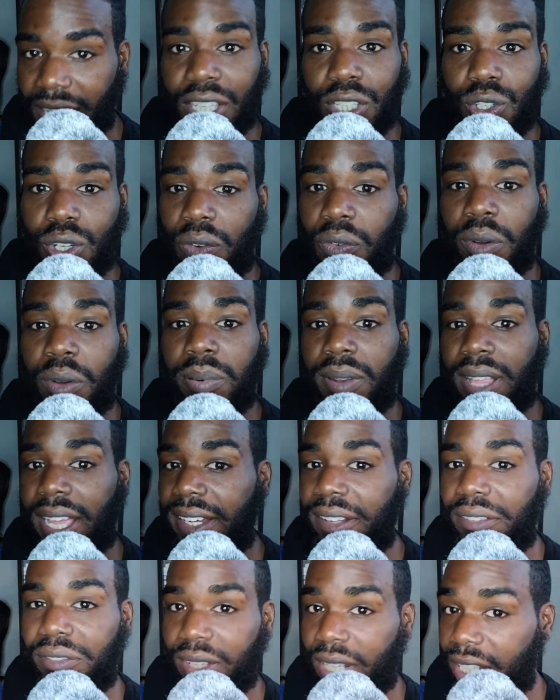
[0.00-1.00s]
You ever played
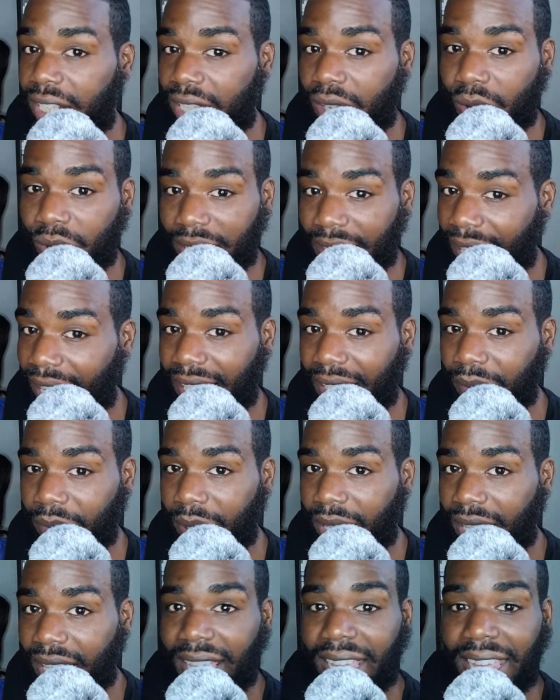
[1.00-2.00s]
a video game
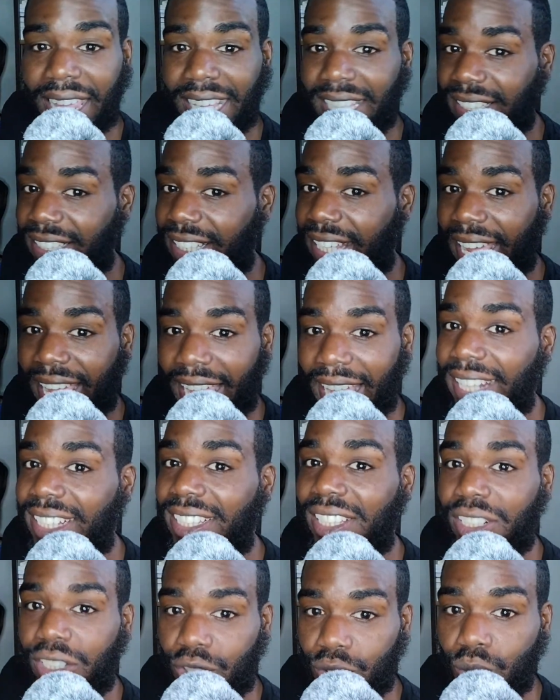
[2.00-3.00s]
and had
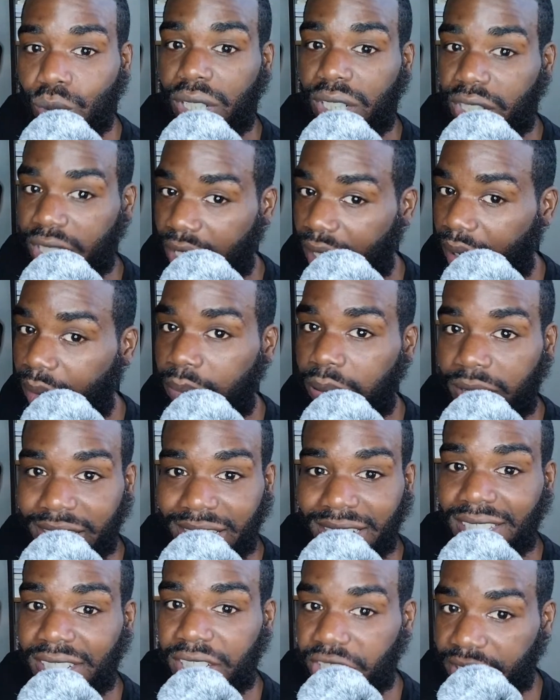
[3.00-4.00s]
to
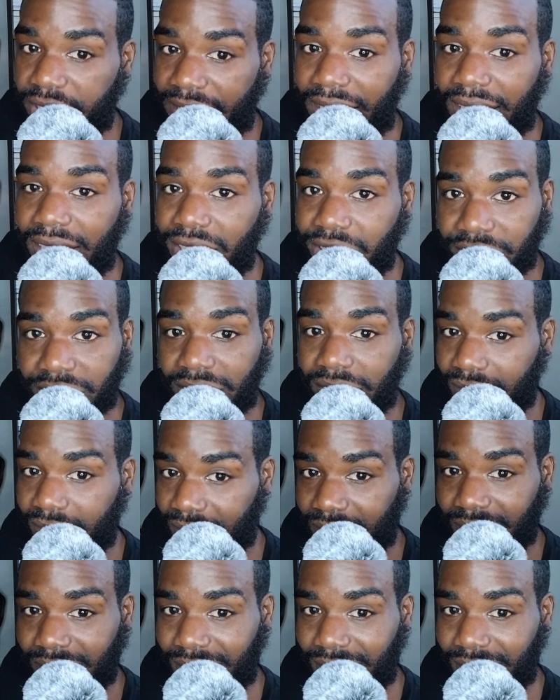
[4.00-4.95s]
complete the challenges?